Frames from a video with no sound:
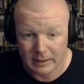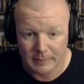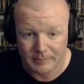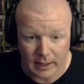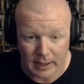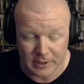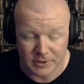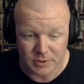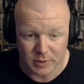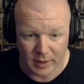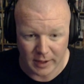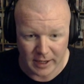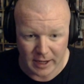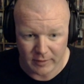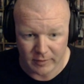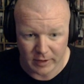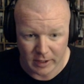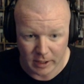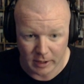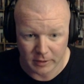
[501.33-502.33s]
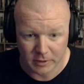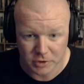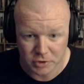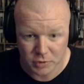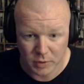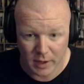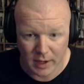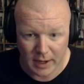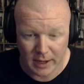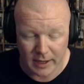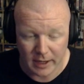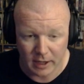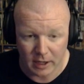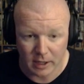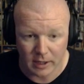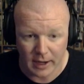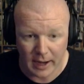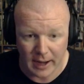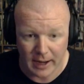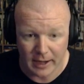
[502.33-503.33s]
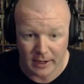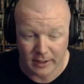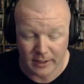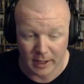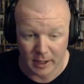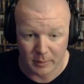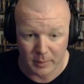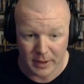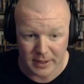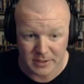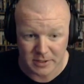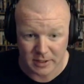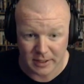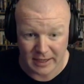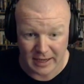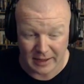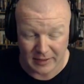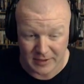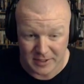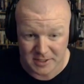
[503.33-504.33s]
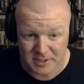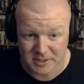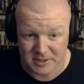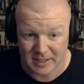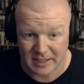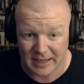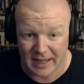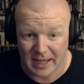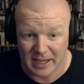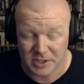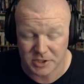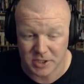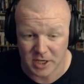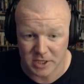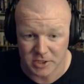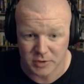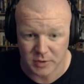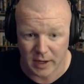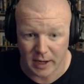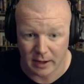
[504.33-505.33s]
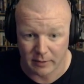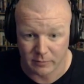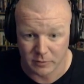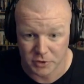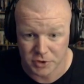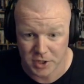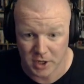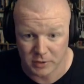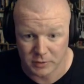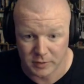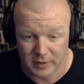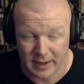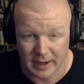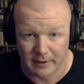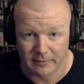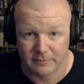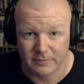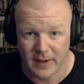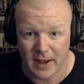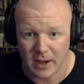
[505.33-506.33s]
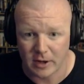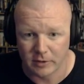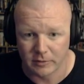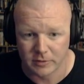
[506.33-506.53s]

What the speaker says: And so I give it another try here, and basically this is the last chance you have for shelter that I found.